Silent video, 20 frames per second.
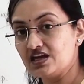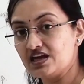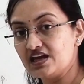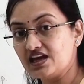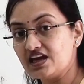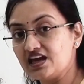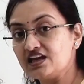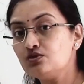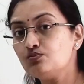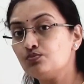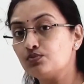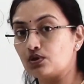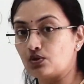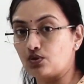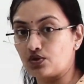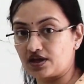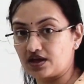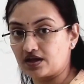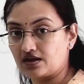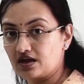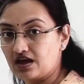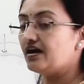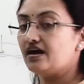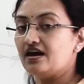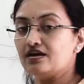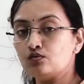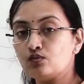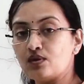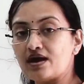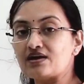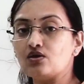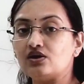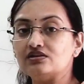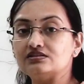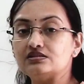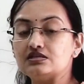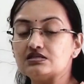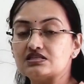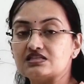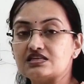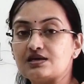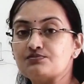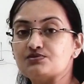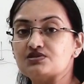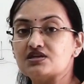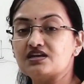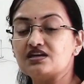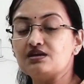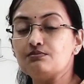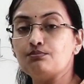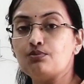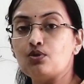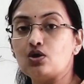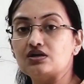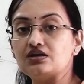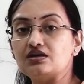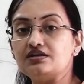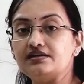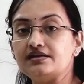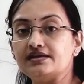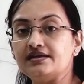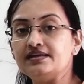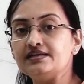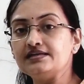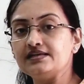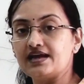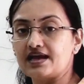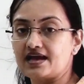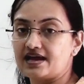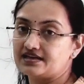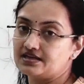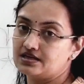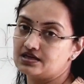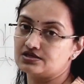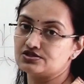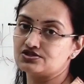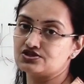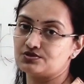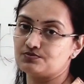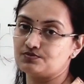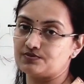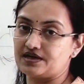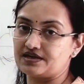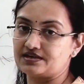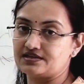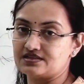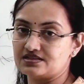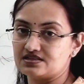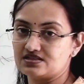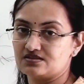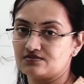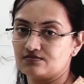in plowing, and why all these steps are important in agriculture practice.